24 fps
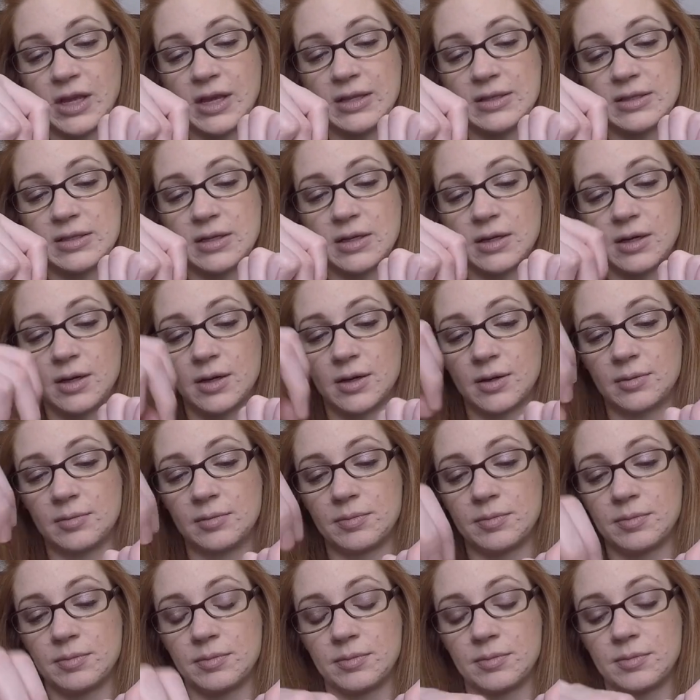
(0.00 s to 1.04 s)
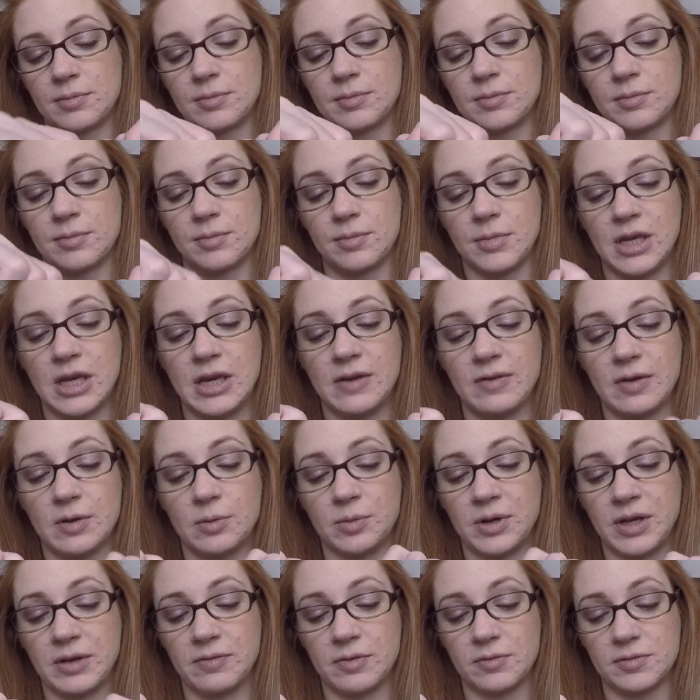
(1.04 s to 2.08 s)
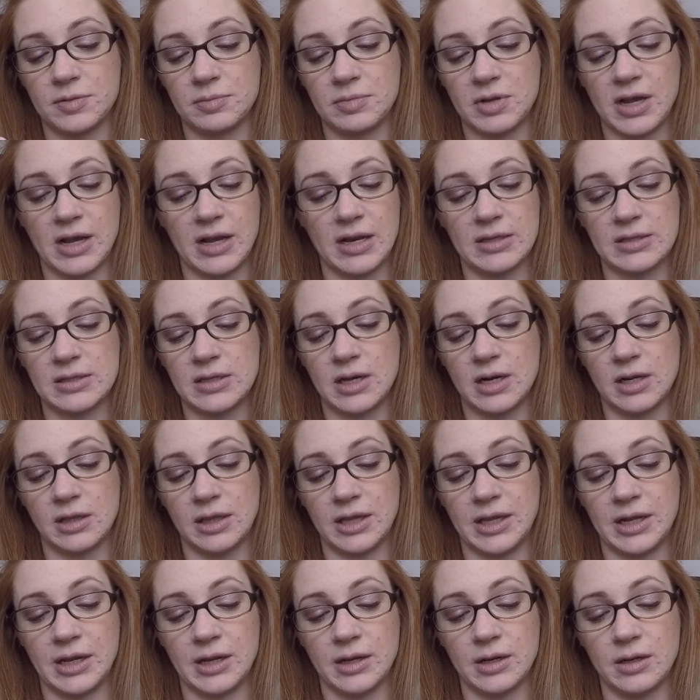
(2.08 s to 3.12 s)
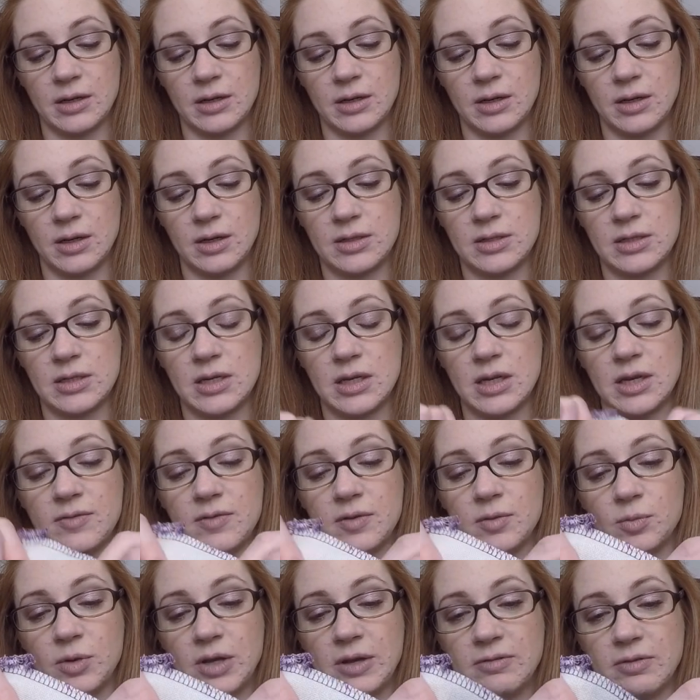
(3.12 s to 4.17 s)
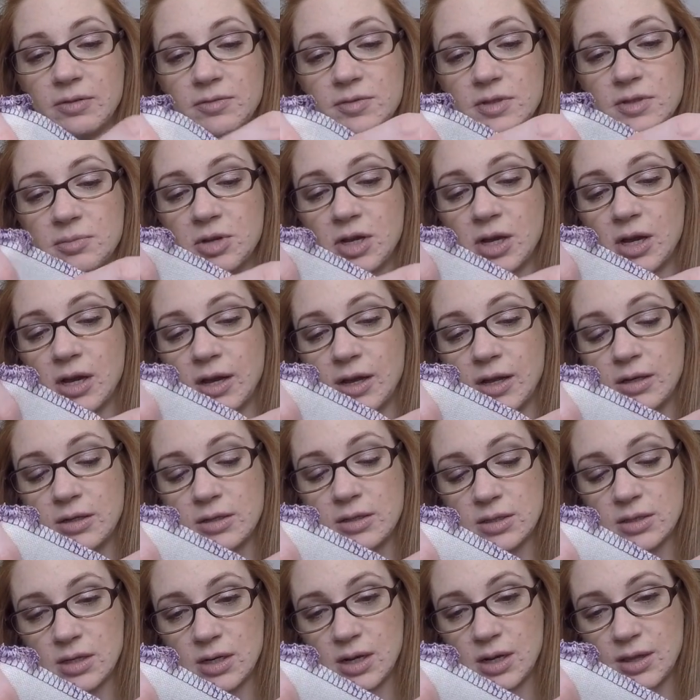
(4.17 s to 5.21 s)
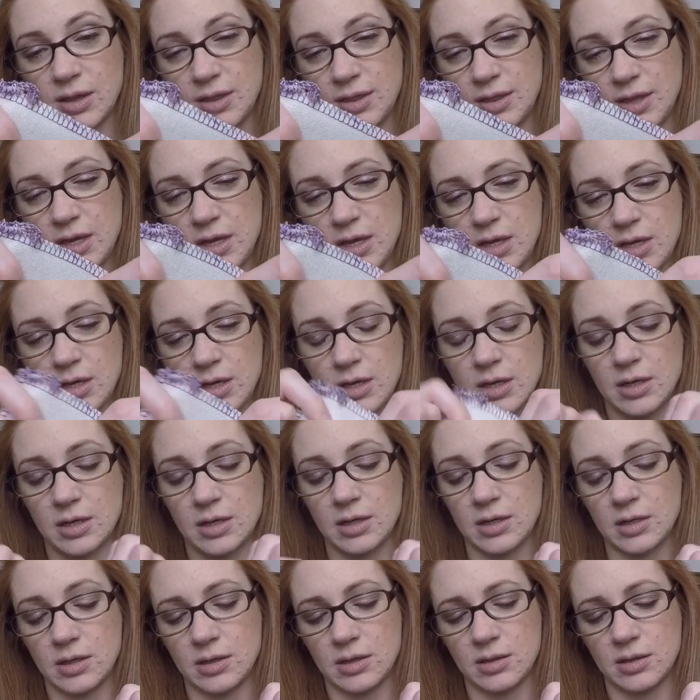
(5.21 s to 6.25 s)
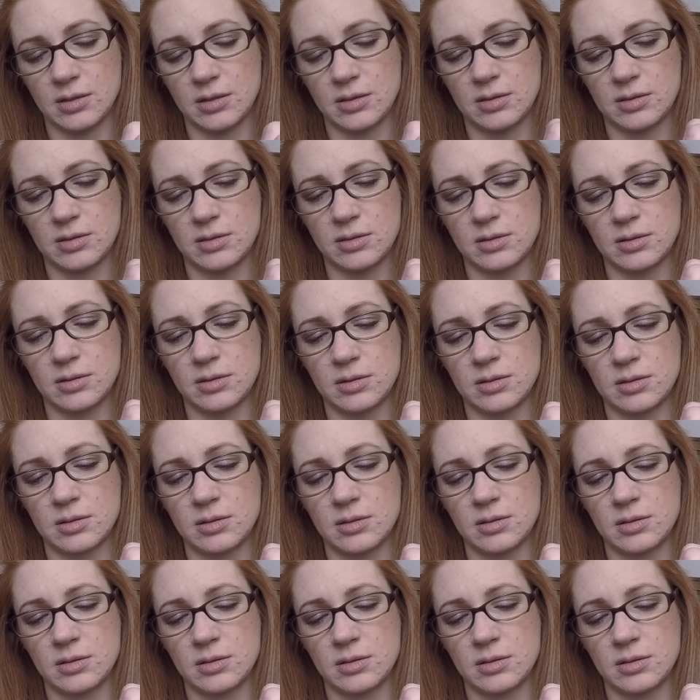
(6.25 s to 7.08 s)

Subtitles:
It's a even weave of some kind. It's not a linen. It's an even weave of some kind, and I think it is,